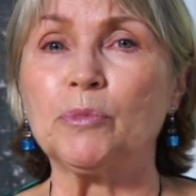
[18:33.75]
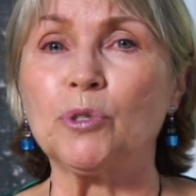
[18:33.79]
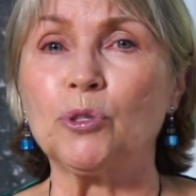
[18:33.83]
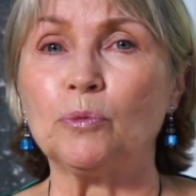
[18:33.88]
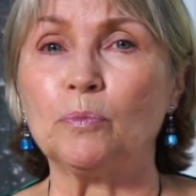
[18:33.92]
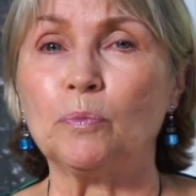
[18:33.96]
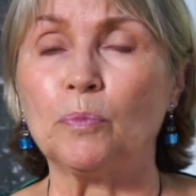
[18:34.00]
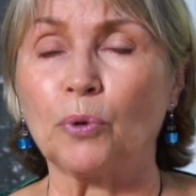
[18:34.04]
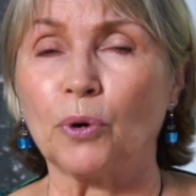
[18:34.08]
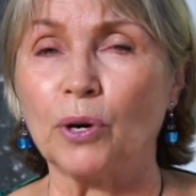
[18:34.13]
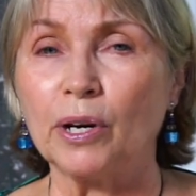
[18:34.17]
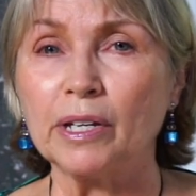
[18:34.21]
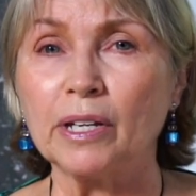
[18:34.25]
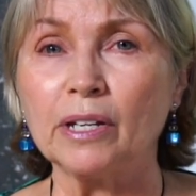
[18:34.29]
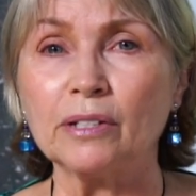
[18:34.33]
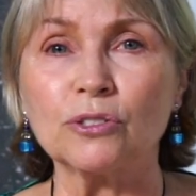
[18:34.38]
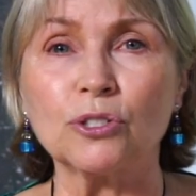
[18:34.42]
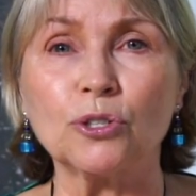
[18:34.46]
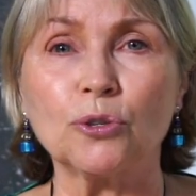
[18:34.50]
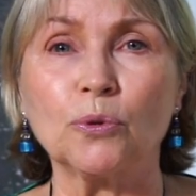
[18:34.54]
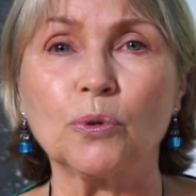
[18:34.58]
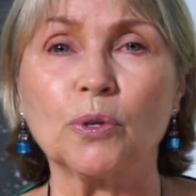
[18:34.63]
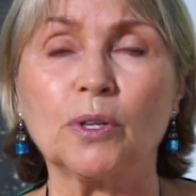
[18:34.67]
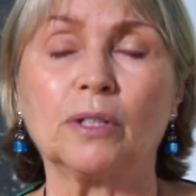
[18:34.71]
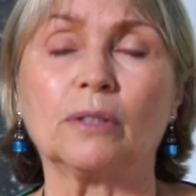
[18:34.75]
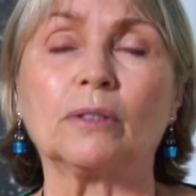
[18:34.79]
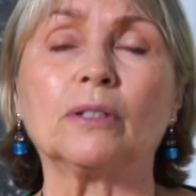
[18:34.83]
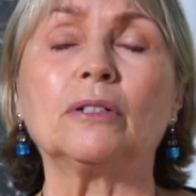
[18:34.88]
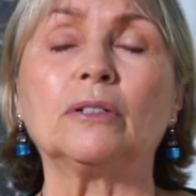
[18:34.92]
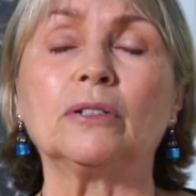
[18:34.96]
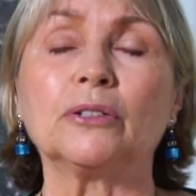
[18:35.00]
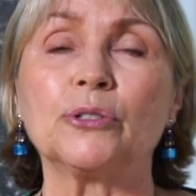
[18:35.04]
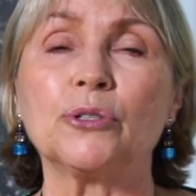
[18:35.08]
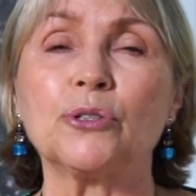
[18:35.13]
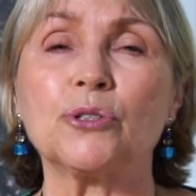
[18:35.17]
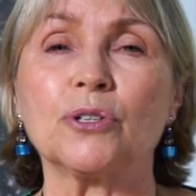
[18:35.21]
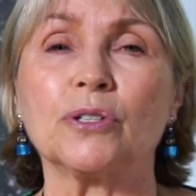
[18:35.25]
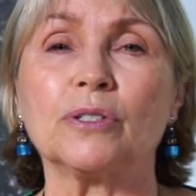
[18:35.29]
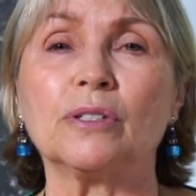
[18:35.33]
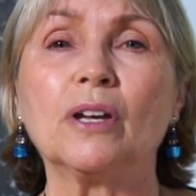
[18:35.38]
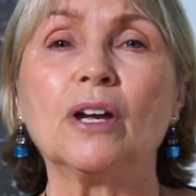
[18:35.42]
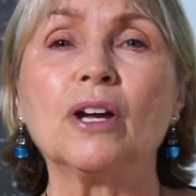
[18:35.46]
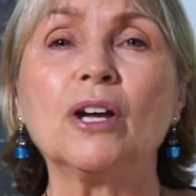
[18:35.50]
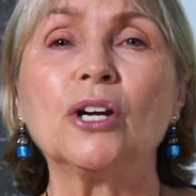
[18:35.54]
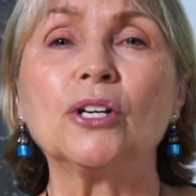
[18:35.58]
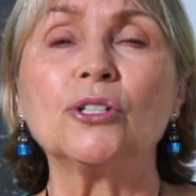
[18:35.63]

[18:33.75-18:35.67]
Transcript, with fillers: to bring it to a conclusion,